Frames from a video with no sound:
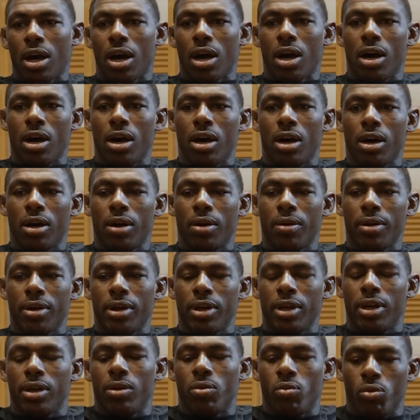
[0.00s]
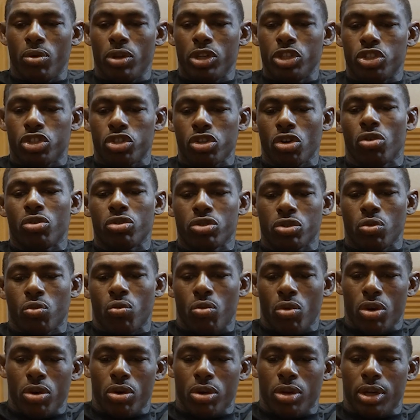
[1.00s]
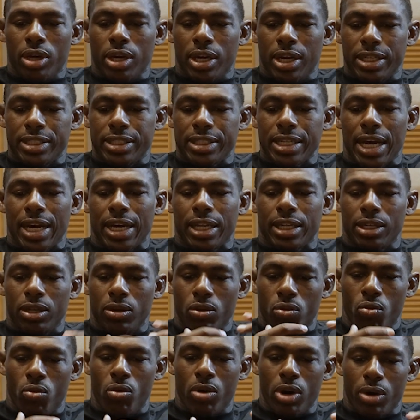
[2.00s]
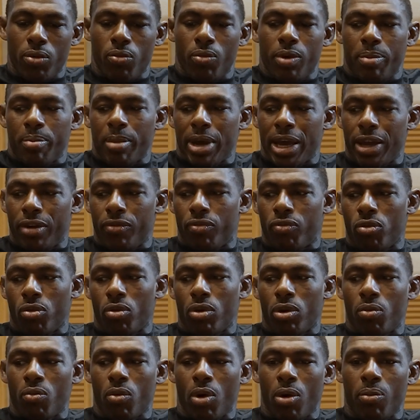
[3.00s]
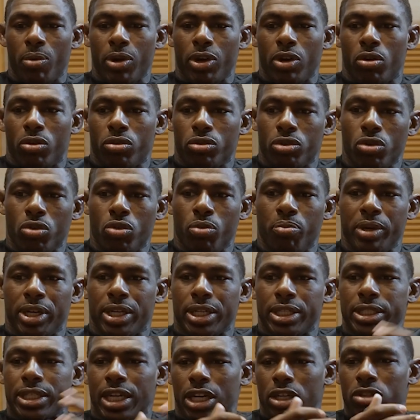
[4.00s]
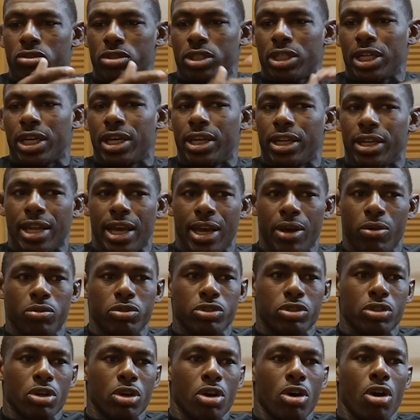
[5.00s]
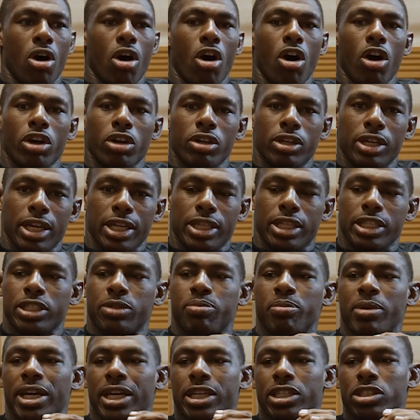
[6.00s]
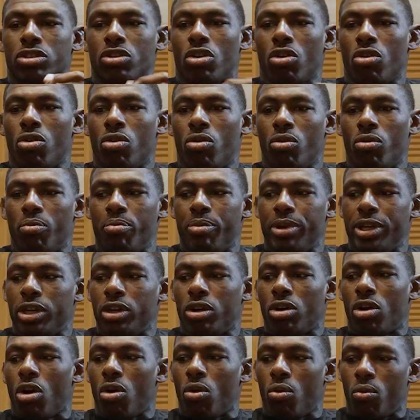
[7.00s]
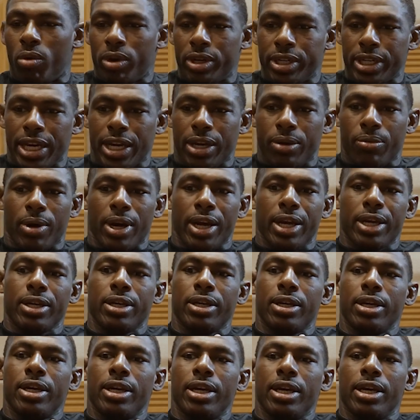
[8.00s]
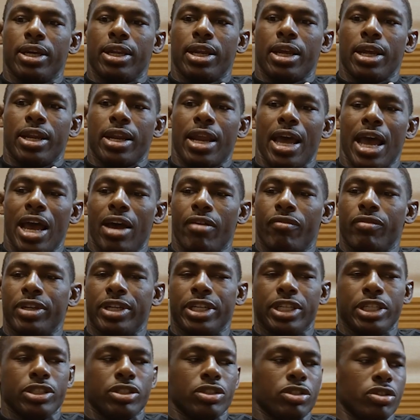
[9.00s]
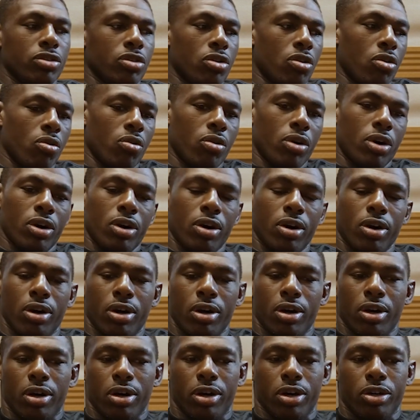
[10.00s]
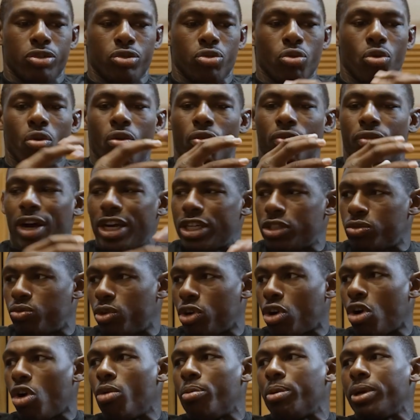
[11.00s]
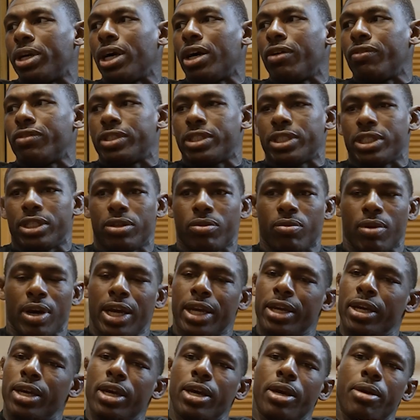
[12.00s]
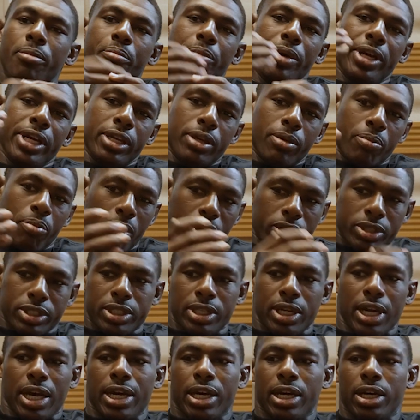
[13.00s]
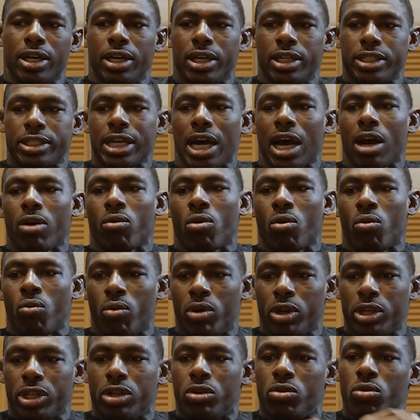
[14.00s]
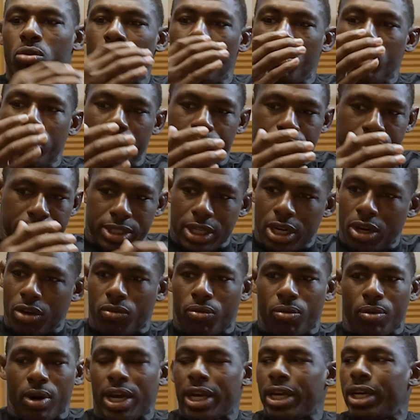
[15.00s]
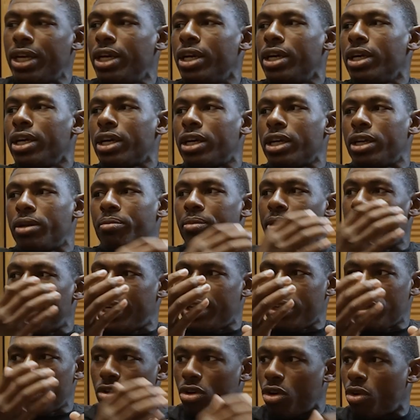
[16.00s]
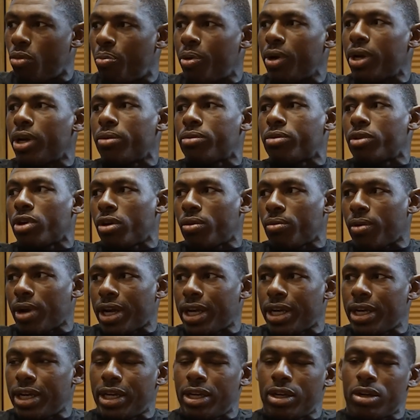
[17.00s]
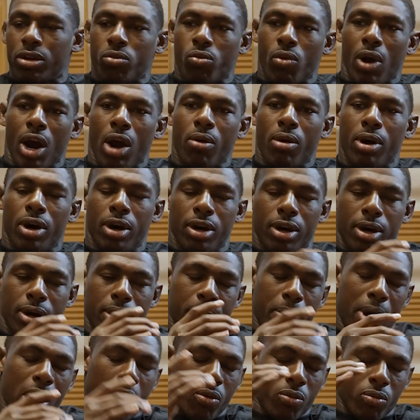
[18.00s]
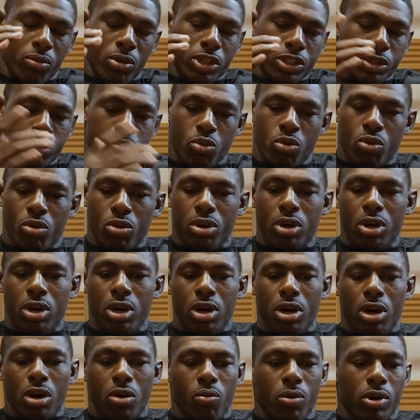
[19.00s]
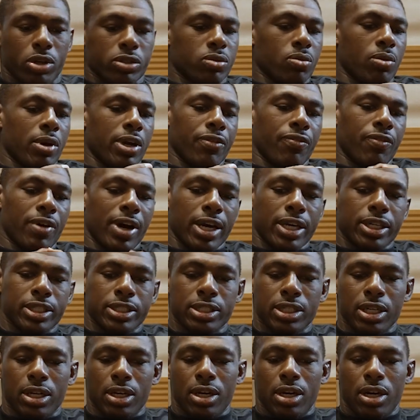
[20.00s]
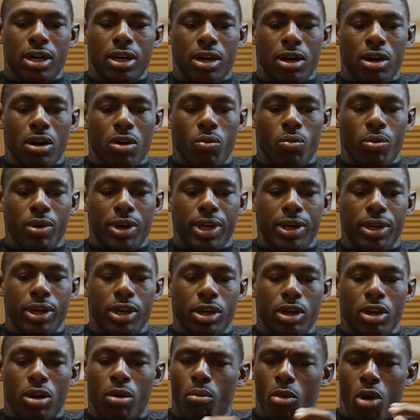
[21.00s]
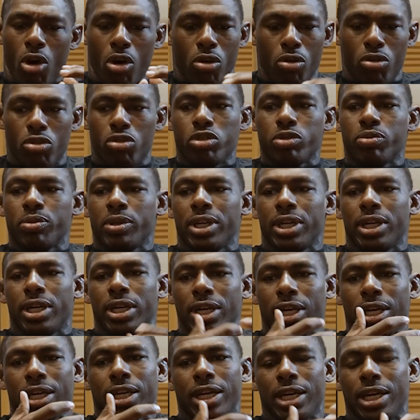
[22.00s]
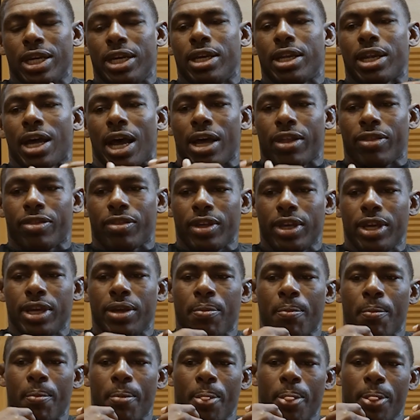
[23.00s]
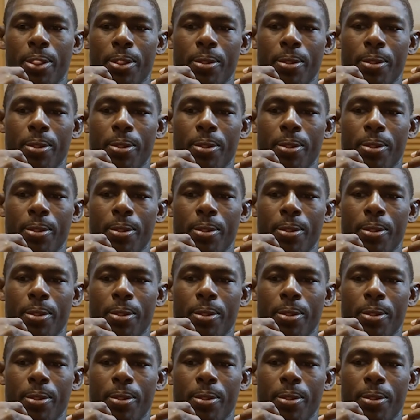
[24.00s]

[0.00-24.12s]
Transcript: It really shows the world exactly what we made for and what we gonna do. Because like you said, they was arguing that this man is gonna be the GOAT one day, right? And having these, dual fights with Colby Covington, right? Beating a person like Tyron Woodley, who himself, right, could have been, put up there, right, in the Mount Rushmore of welterweight fighters. With Kamaru Usman, yet again, I think,